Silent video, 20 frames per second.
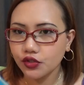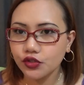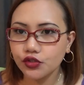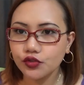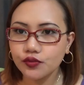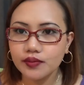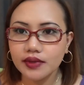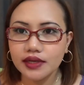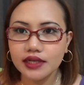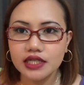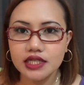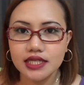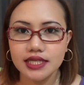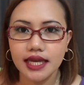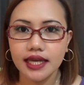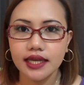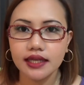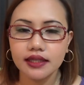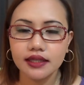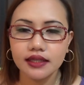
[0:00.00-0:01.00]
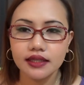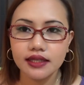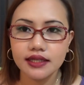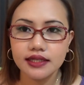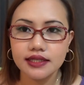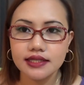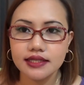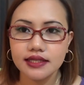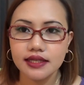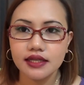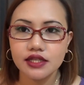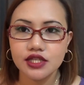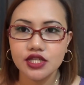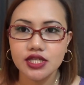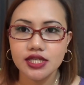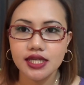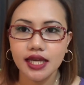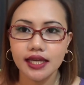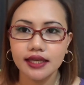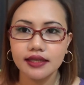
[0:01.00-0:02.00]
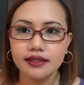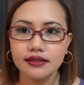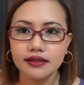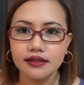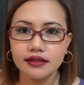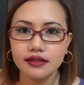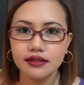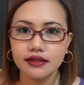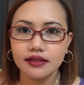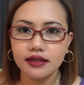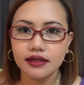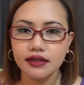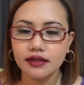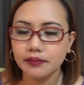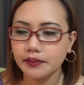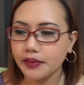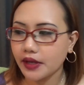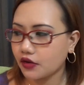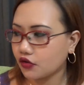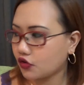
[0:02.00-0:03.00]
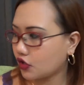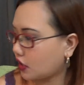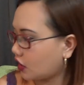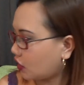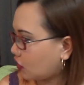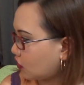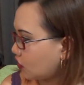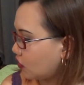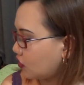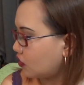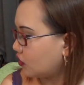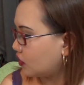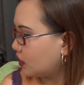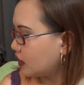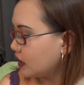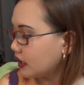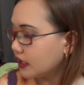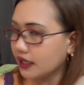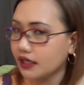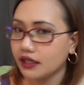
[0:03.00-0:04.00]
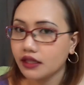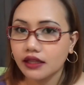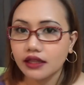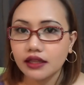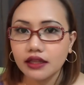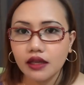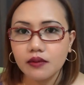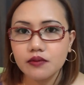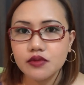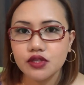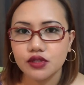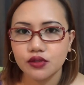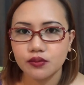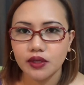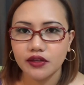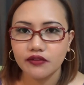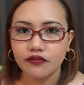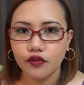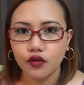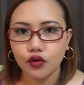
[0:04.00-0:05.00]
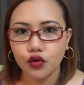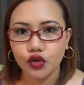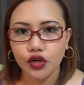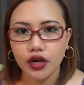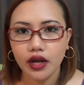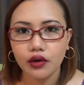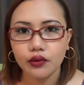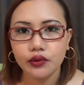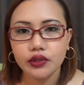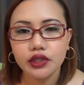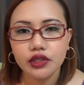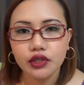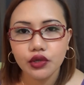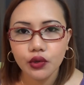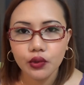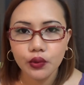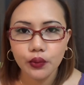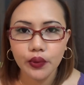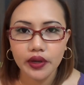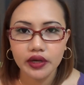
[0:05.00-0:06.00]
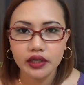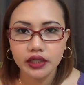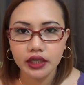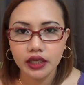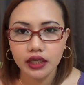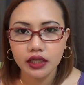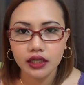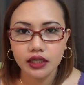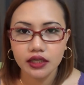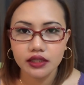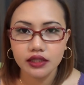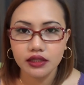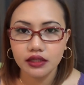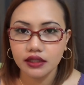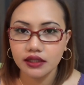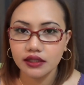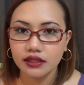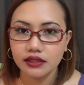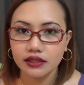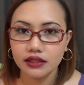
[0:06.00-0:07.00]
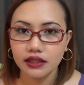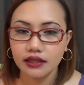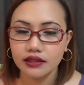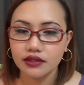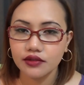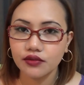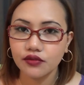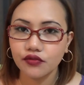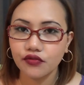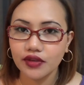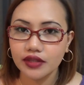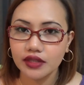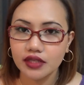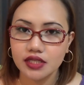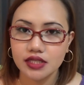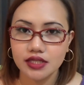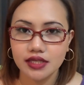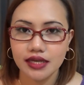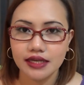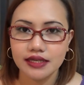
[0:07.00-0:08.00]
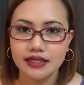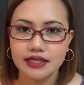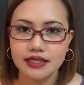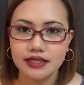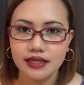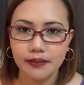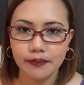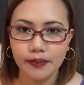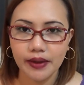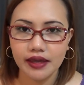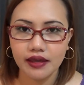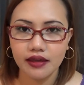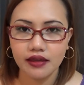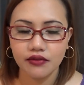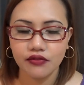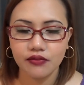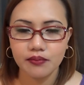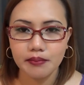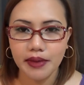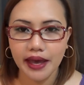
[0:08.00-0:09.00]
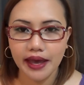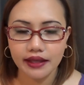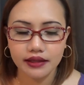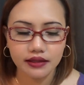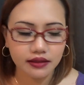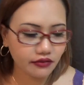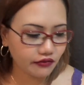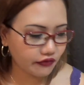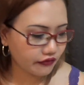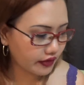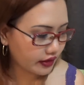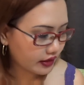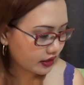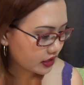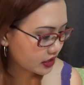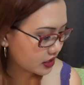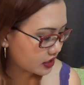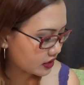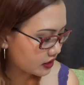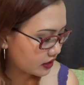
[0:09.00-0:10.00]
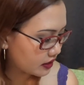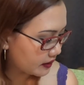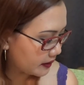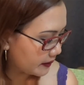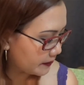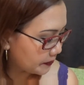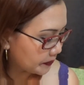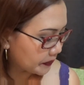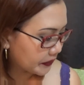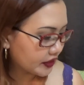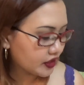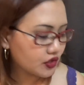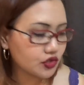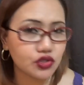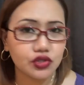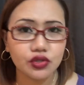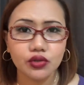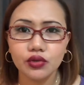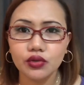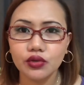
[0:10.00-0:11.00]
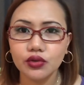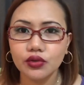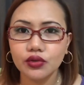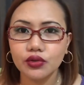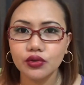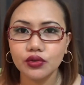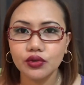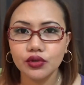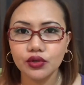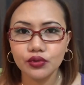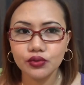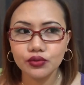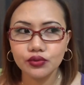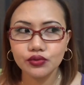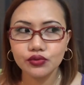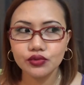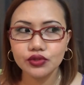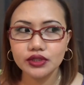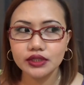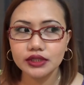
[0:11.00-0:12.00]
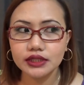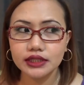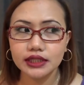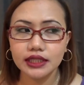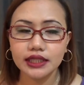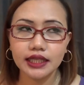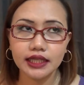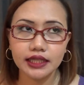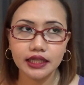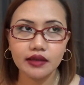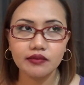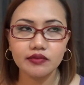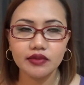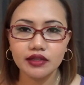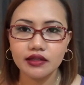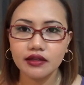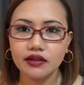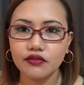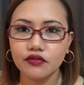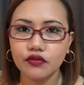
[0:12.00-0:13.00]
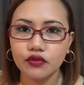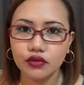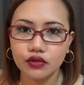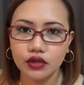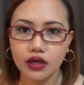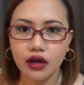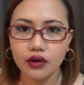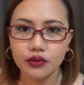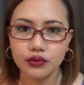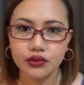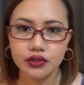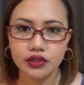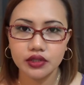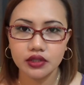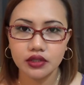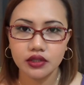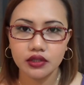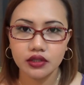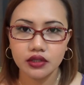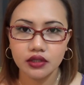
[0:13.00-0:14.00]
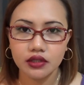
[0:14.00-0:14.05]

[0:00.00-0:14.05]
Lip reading: Yun yung mga shade na 6 shade na meron ako. It claims to be 4 hour long wearing and yung finish niya is semi matte finish. So yung kiniklaim nilang 4 hour